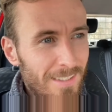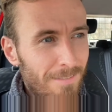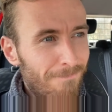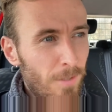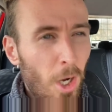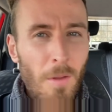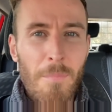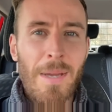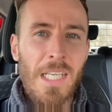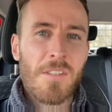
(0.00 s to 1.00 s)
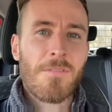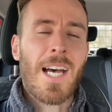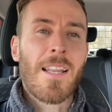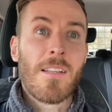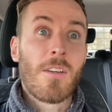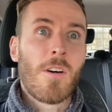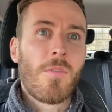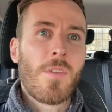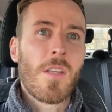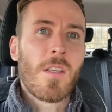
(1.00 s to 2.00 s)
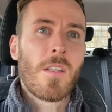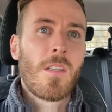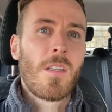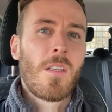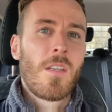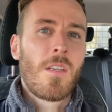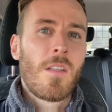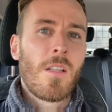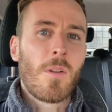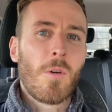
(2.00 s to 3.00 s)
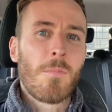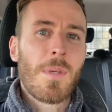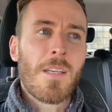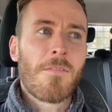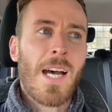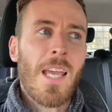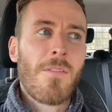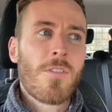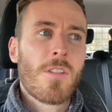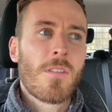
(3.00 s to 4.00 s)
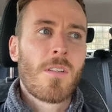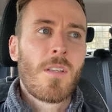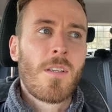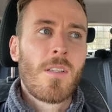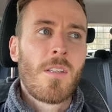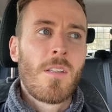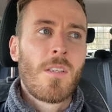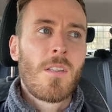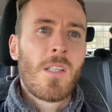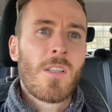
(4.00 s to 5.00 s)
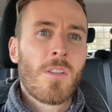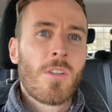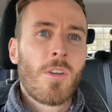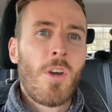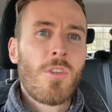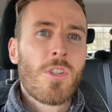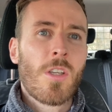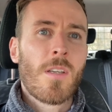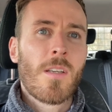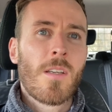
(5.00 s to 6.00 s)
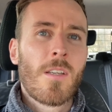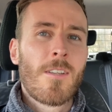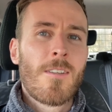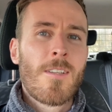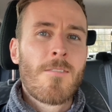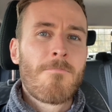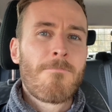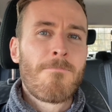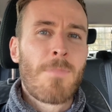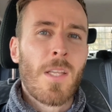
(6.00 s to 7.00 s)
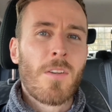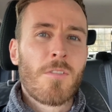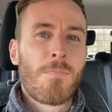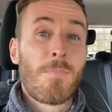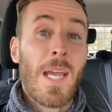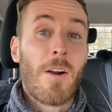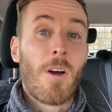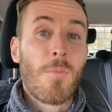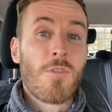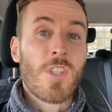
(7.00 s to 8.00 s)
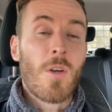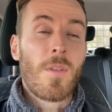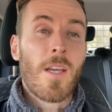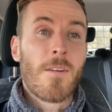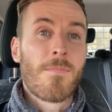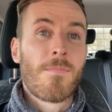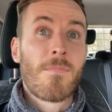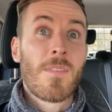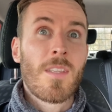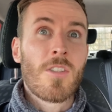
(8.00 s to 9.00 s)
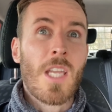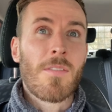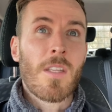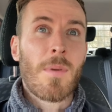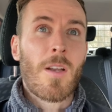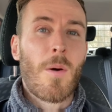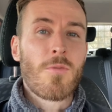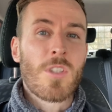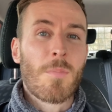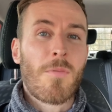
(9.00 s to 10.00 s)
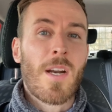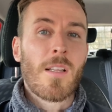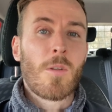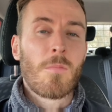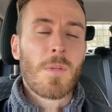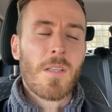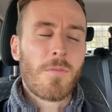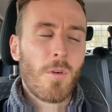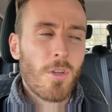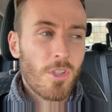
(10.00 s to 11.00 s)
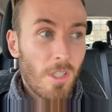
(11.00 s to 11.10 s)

Not the biggest fan of the Lone Peak 5s. They're good, but there's better options out there. There's definitely better options. I prefer the Lone Peak 4s.